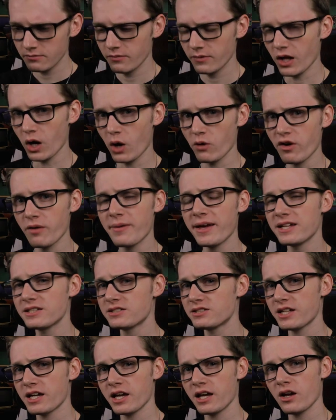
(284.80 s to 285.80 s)
Now, if I may
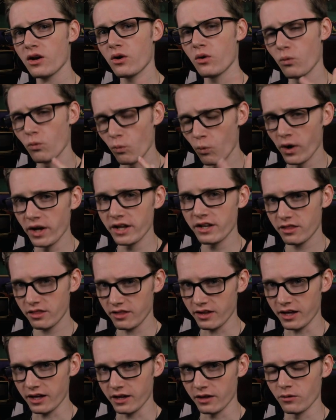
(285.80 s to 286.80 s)
say one
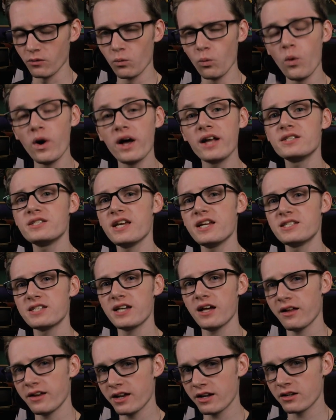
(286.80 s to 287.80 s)
thing, one
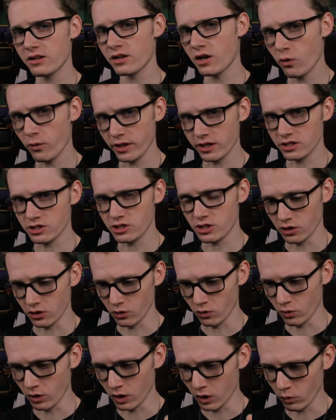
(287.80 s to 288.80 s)
detail I needed to go
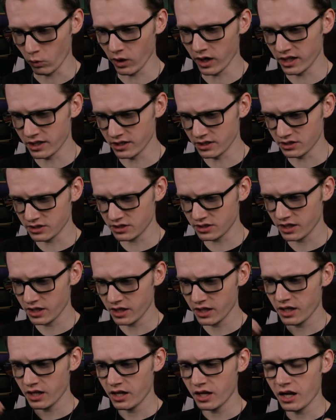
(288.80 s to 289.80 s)
into was
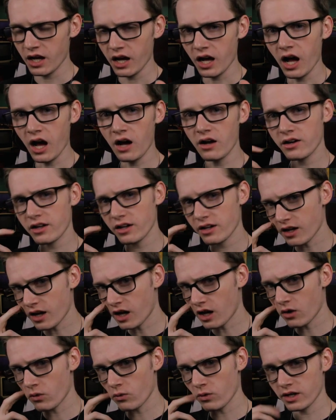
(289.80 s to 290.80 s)

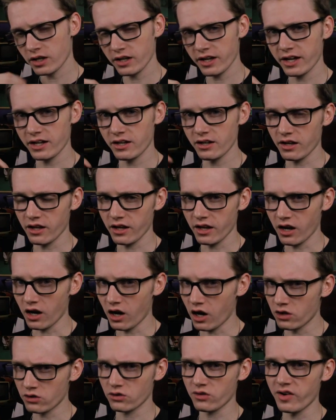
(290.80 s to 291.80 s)
Hanekawa and
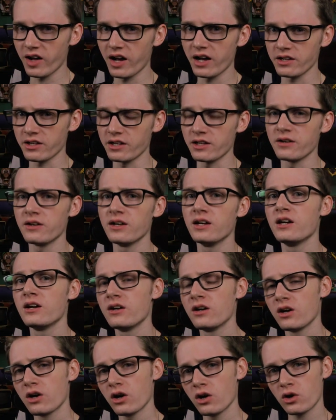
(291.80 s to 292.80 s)
Arataragi,
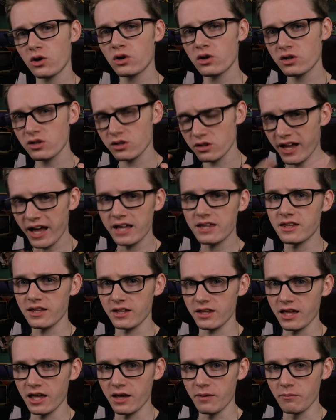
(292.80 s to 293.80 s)
her liking
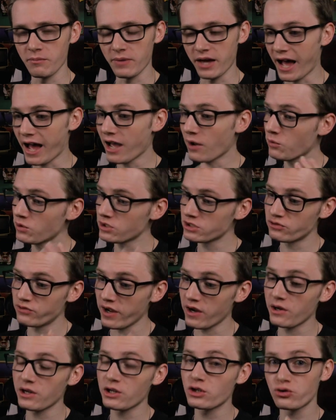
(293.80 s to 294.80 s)
him. I was
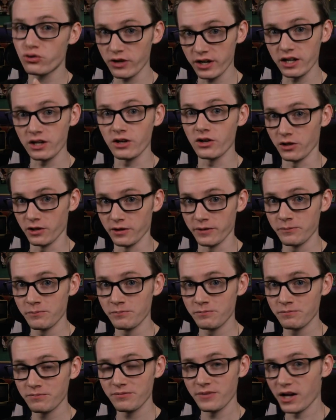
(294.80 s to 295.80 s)
very critical
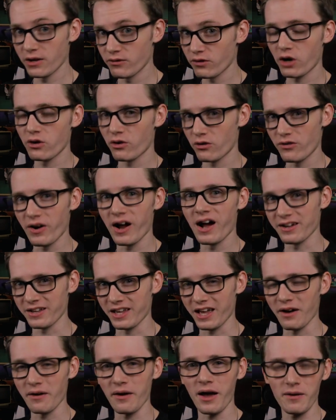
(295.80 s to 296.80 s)
of
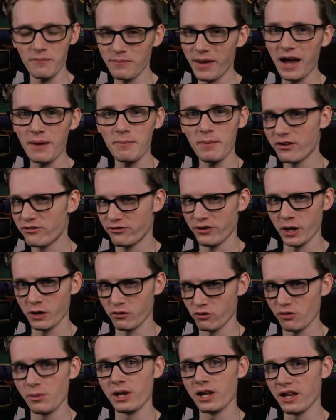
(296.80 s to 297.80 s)
Arataragi. I made fun of
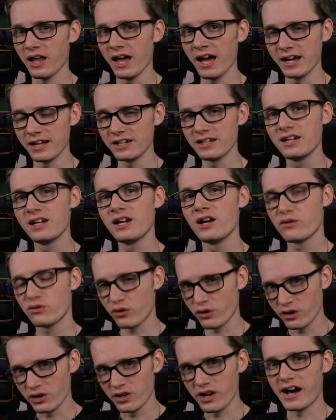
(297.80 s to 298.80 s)
him a lot
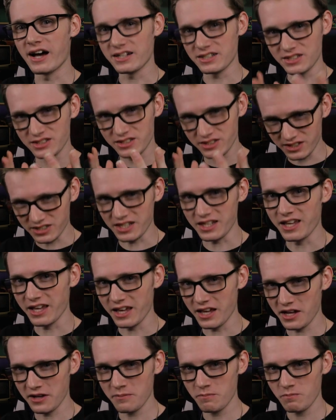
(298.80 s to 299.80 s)
for not
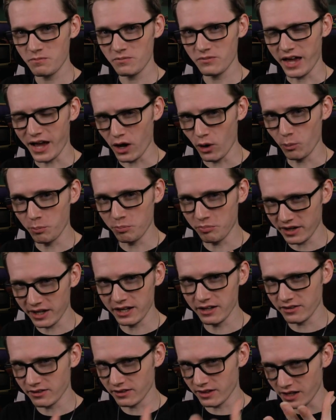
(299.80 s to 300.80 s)
seeing how
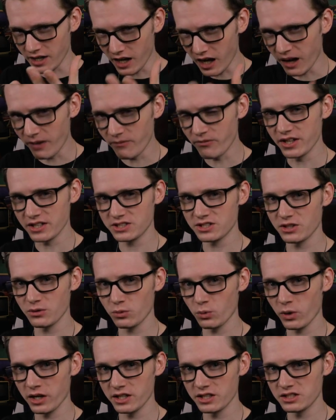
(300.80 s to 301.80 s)
blatantly obvious it
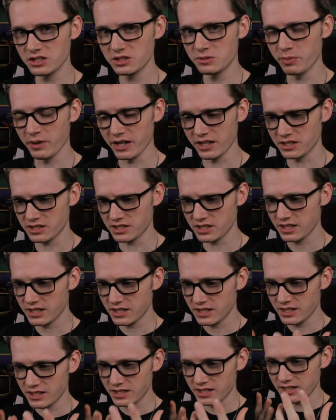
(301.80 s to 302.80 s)
was, but
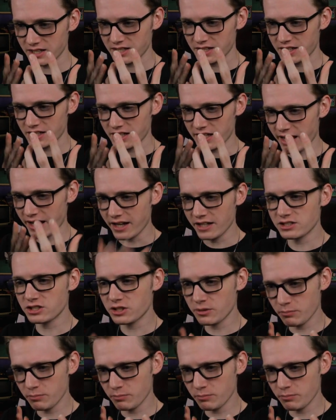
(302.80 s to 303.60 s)
it is